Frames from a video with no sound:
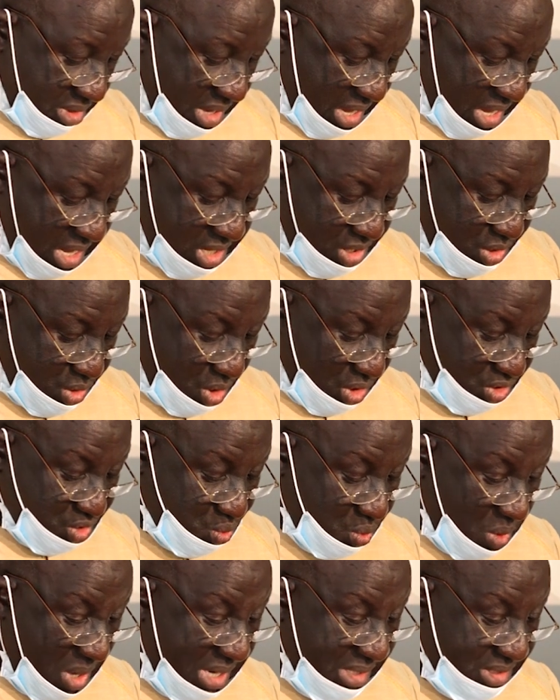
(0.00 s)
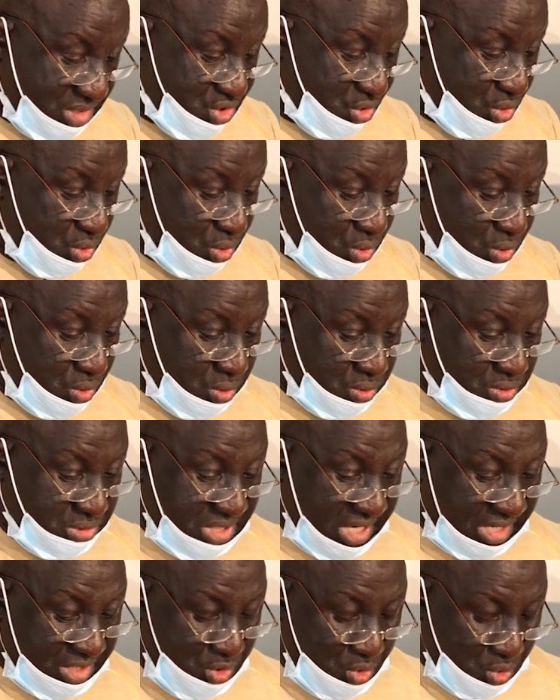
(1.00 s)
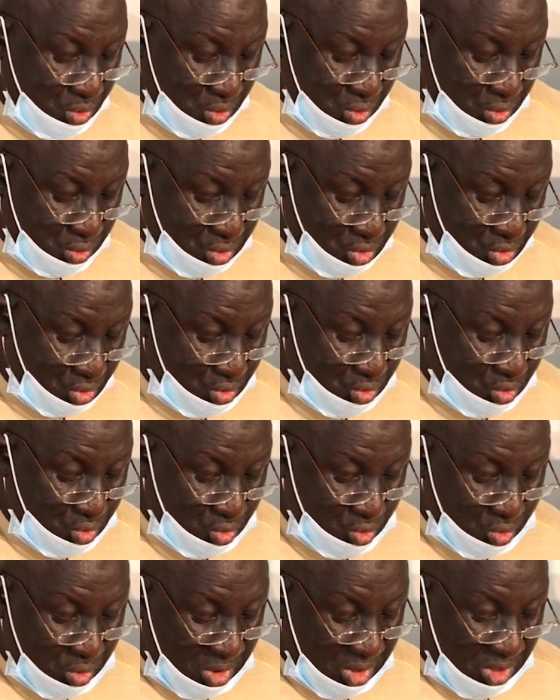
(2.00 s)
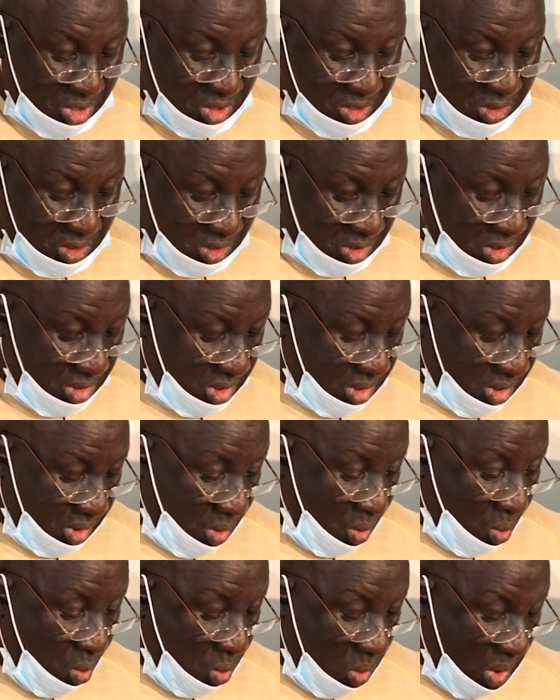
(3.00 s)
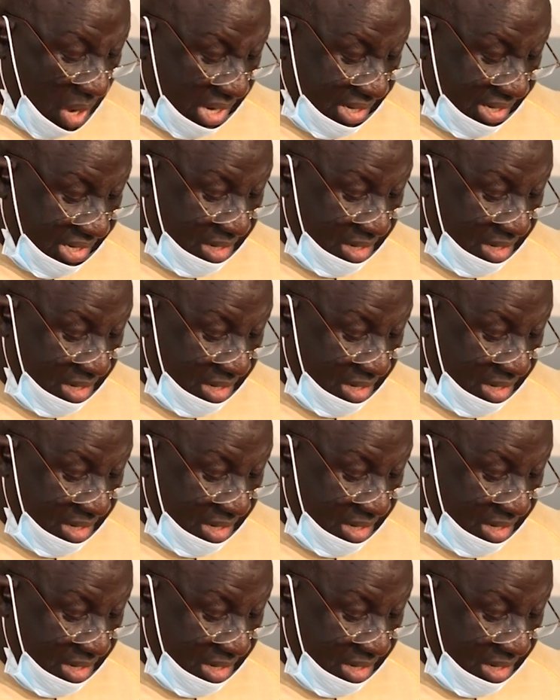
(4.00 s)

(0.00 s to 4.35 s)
I just want to take you through one